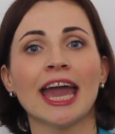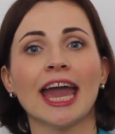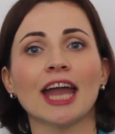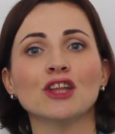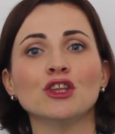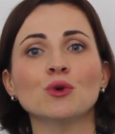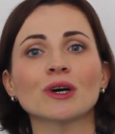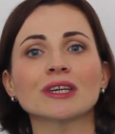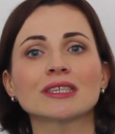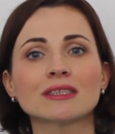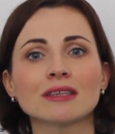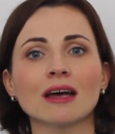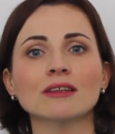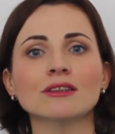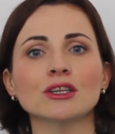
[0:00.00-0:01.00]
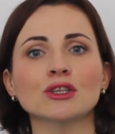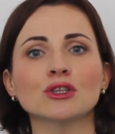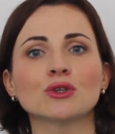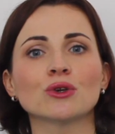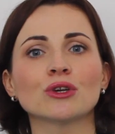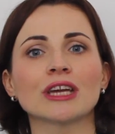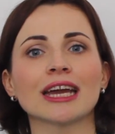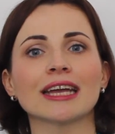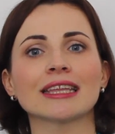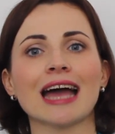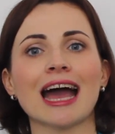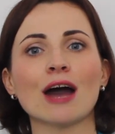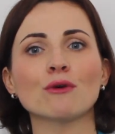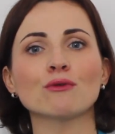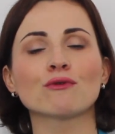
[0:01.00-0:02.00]
and you are starting to get
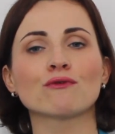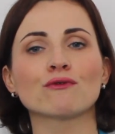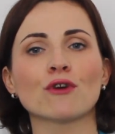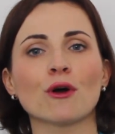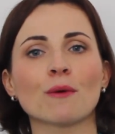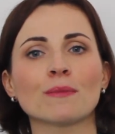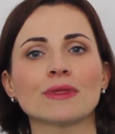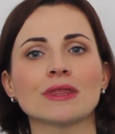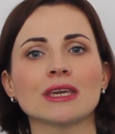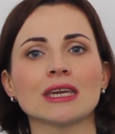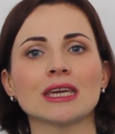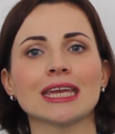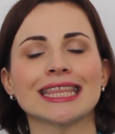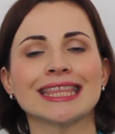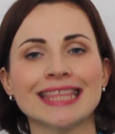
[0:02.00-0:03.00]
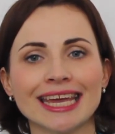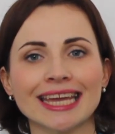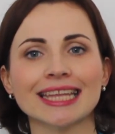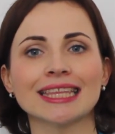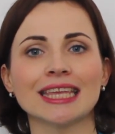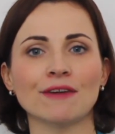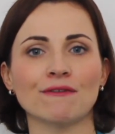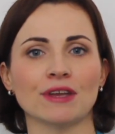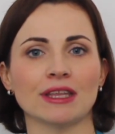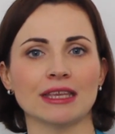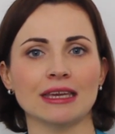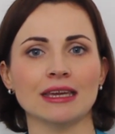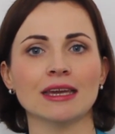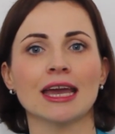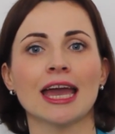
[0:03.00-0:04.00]
out from the
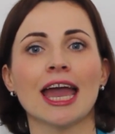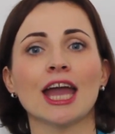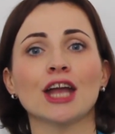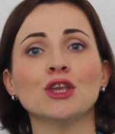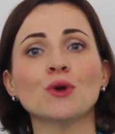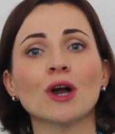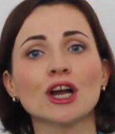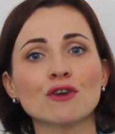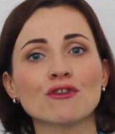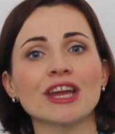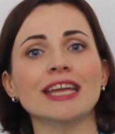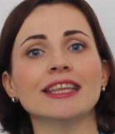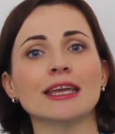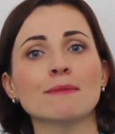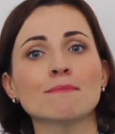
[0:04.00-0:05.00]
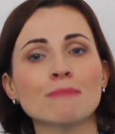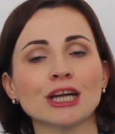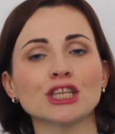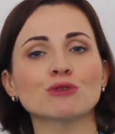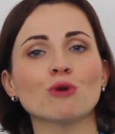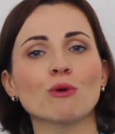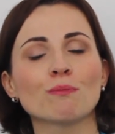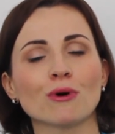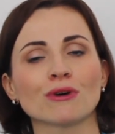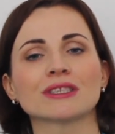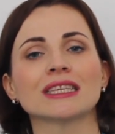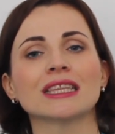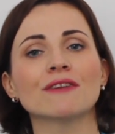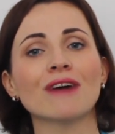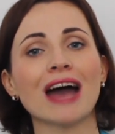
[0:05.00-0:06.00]
negativity and you are creating much more positive